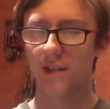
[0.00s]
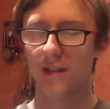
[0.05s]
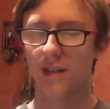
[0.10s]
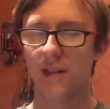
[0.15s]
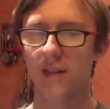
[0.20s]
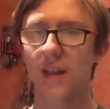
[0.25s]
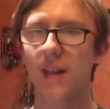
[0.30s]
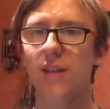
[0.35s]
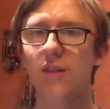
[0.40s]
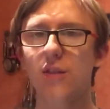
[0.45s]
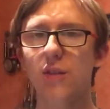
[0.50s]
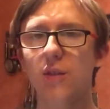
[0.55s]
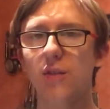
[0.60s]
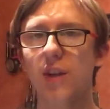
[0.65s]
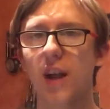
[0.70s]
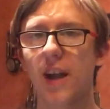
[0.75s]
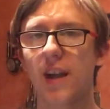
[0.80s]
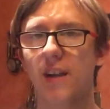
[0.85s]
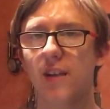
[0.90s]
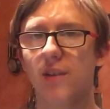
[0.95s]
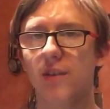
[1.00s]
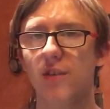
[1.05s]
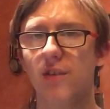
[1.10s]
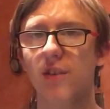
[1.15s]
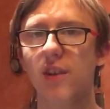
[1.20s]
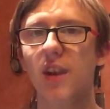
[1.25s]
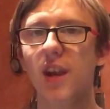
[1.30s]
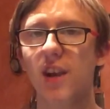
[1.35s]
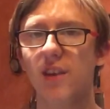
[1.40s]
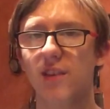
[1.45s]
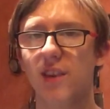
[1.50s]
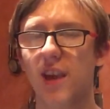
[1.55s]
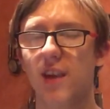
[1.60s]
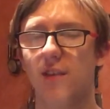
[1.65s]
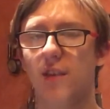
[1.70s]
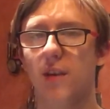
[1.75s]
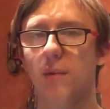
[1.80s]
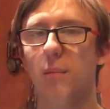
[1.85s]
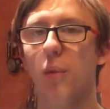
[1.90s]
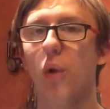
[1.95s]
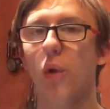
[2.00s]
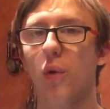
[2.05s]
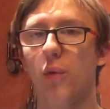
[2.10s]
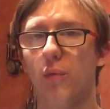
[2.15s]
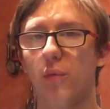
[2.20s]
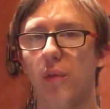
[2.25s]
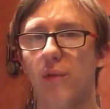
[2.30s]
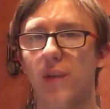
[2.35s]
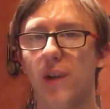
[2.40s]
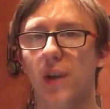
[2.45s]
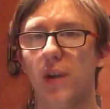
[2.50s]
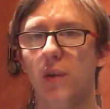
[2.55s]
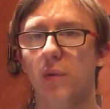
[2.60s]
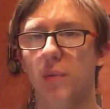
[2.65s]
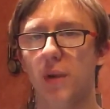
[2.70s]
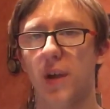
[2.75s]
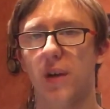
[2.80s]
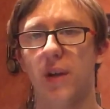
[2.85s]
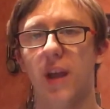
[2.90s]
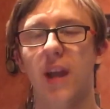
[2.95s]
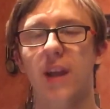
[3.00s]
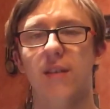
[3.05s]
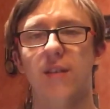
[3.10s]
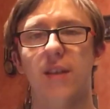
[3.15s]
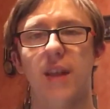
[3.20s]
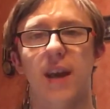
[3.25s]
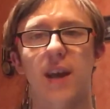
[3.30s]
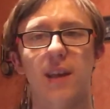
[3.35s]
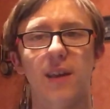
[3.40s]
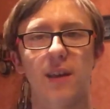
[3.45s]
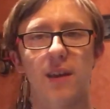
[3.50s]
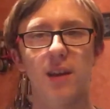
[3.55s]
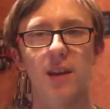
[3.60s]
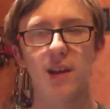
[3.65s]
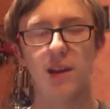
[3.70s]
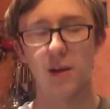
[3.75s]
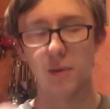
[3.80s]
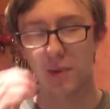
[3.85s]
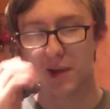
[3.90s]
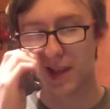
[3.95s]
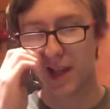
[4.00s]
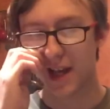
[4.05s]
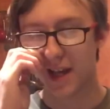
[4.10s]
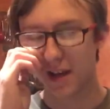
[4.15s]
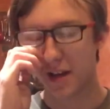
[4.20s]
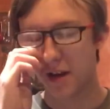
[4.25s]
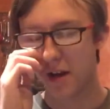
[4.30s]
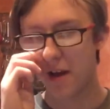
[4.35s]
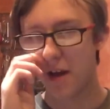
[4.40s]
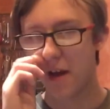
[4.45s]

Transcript: these 2 titans did actually have an important reveal, but I'll get into that a little bit later.